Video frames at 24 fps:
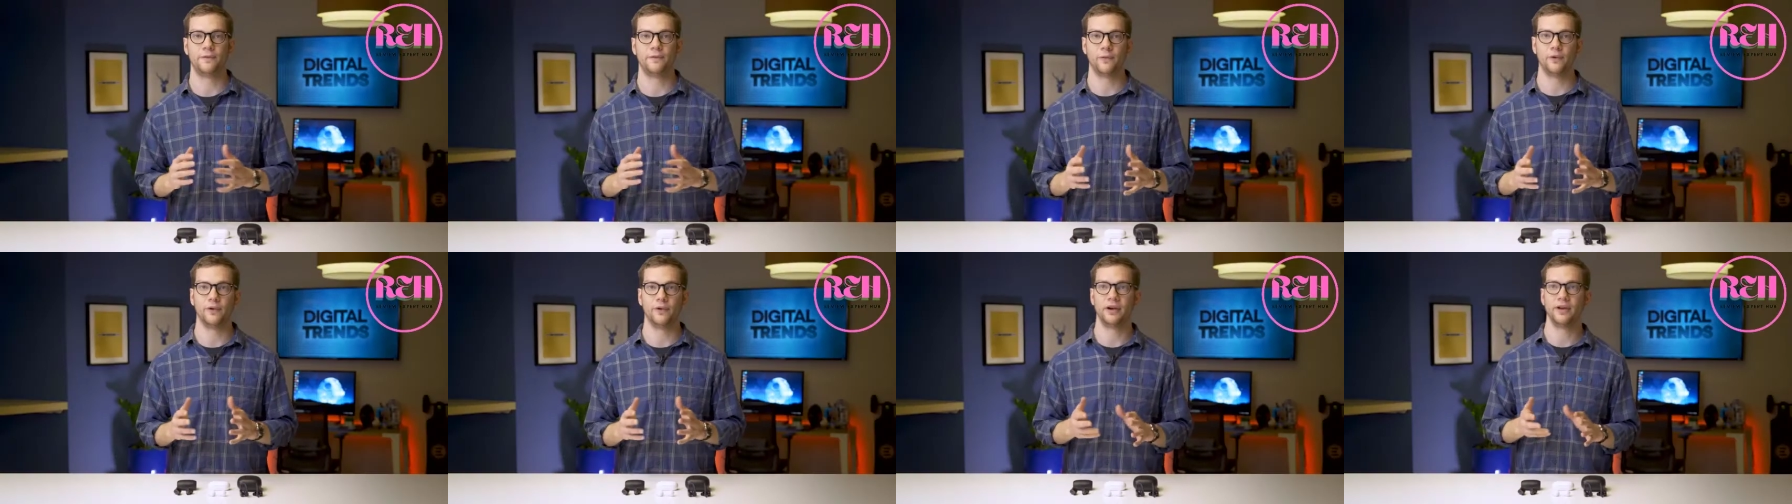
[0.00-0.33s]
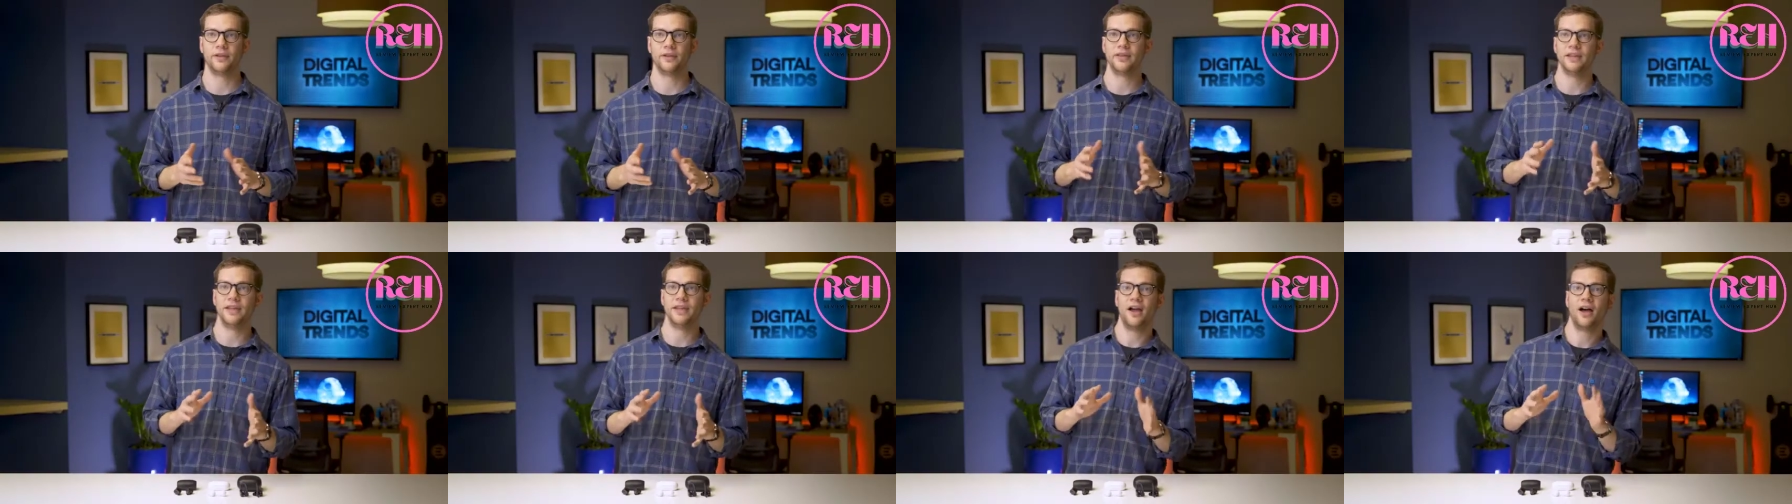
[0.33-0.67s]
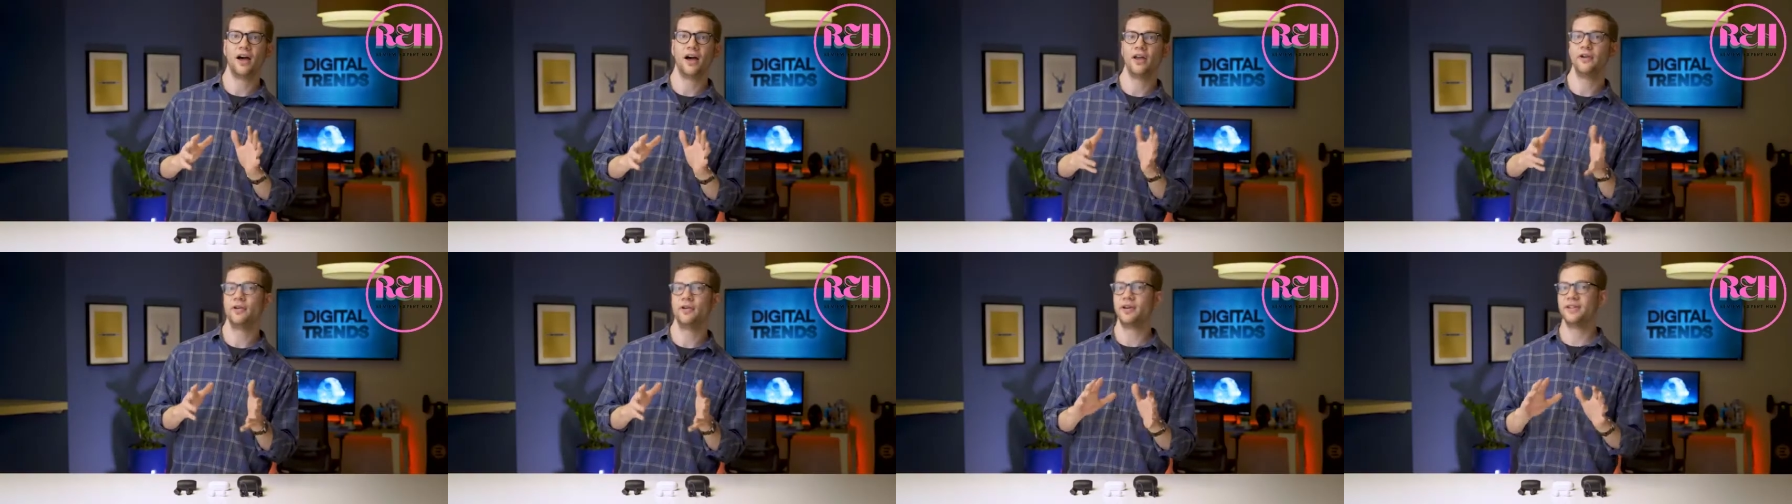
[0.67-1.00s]
for the
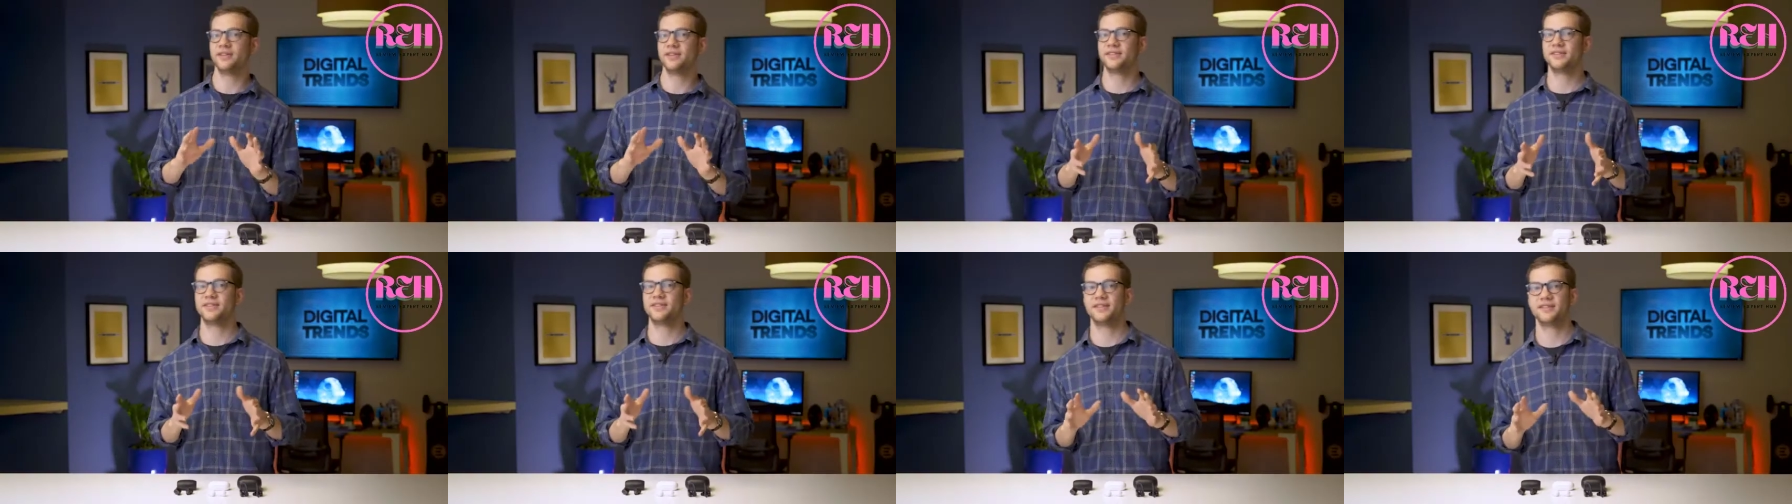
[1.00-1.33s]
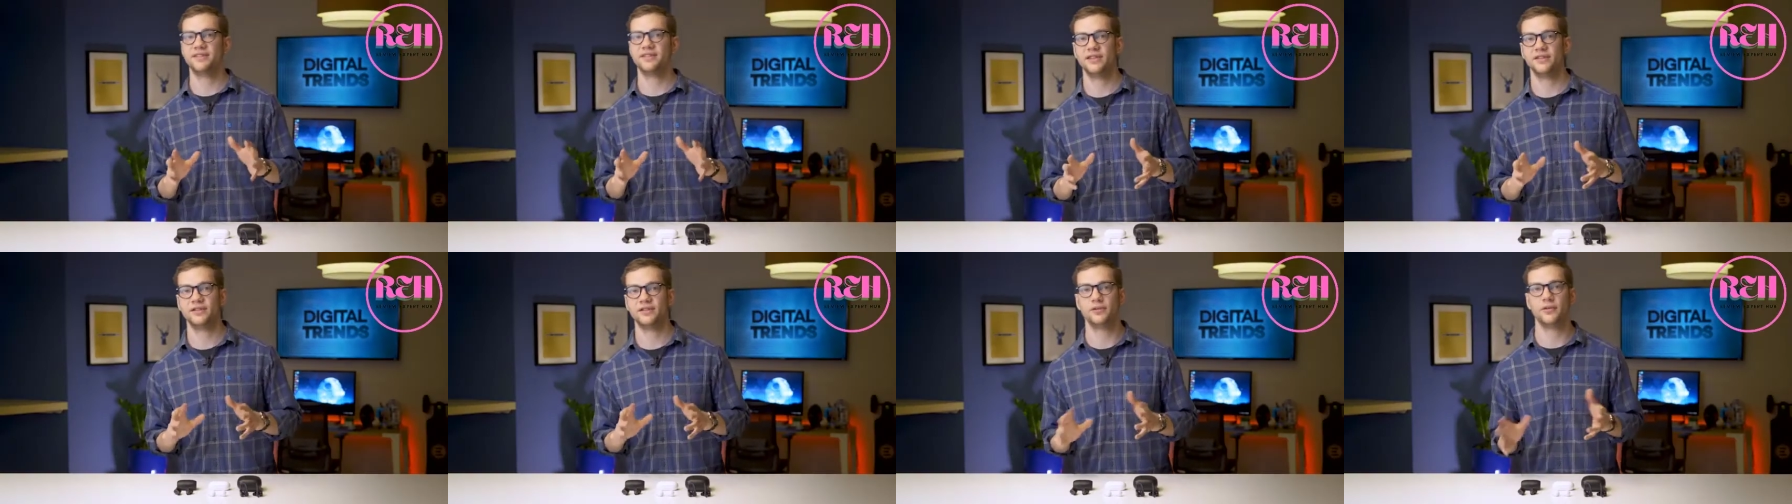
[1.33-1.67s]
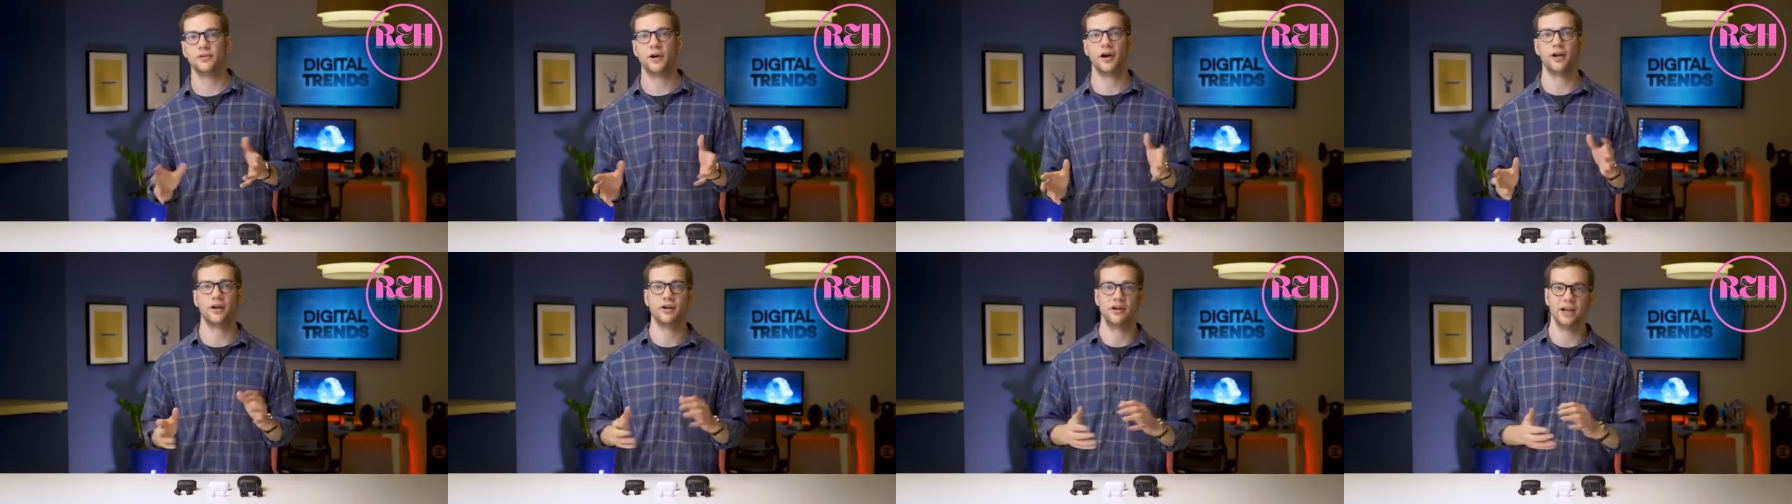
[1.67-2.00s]
160
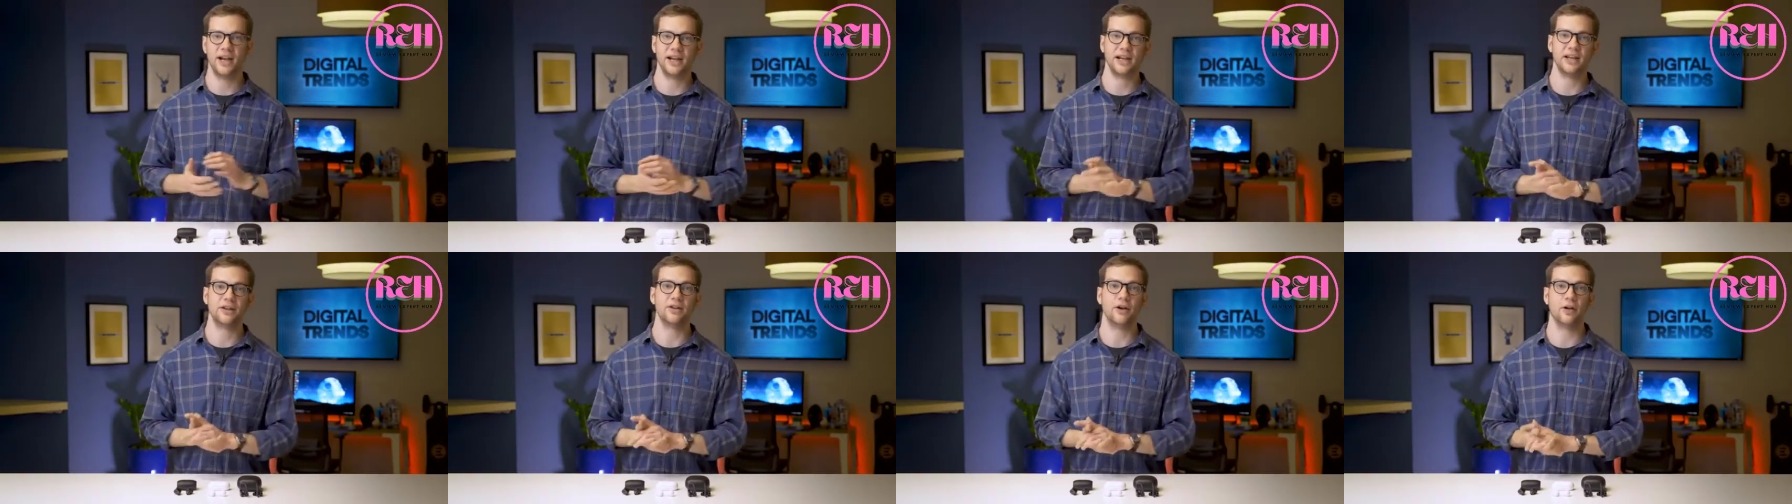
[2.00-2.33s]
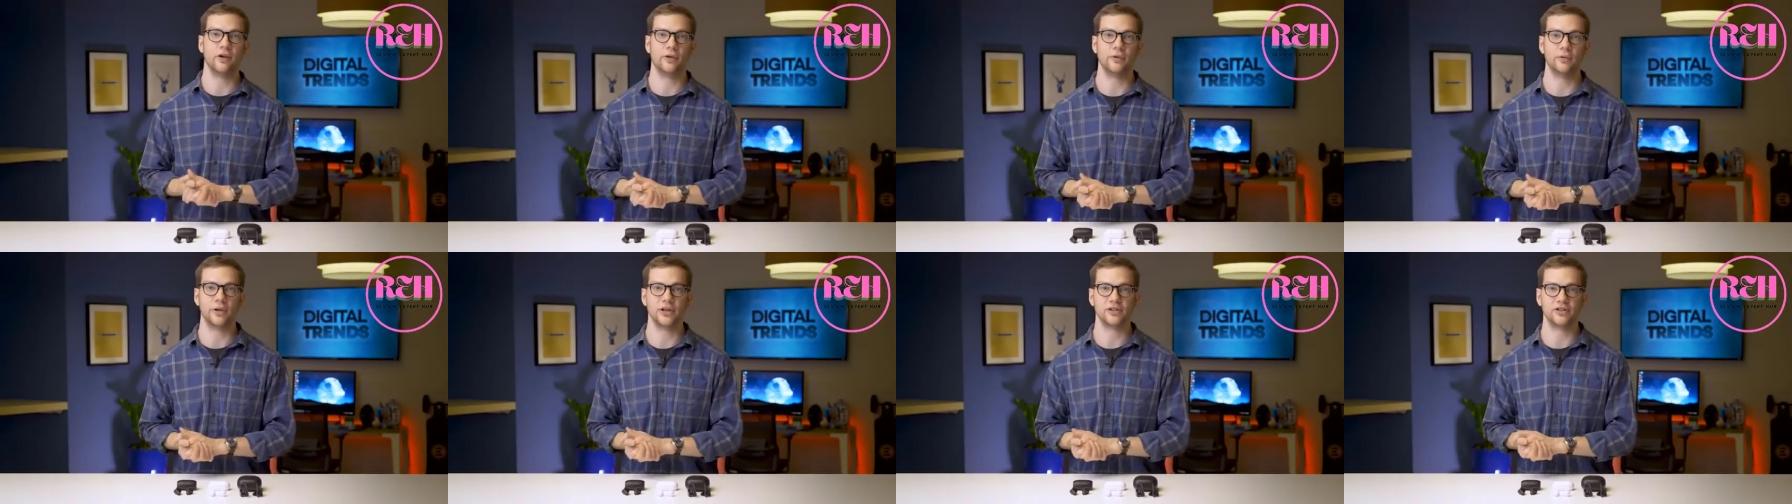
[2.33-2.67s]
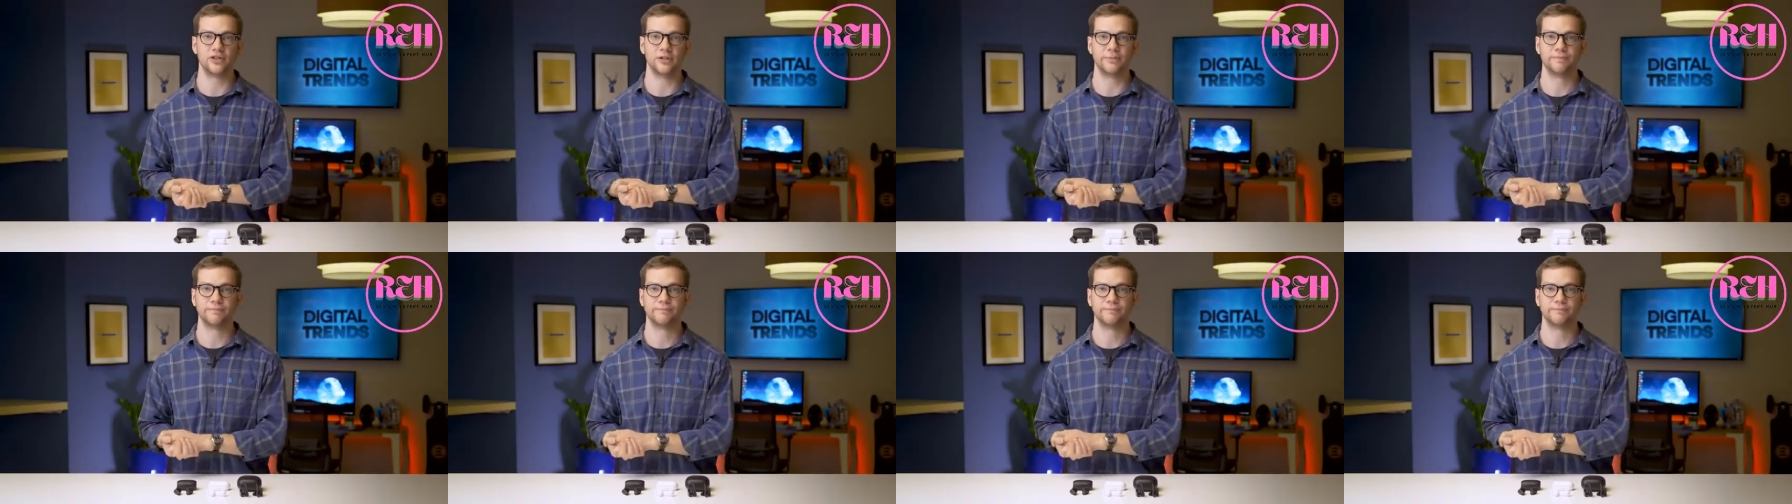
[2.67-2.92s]
to 180 dollar region.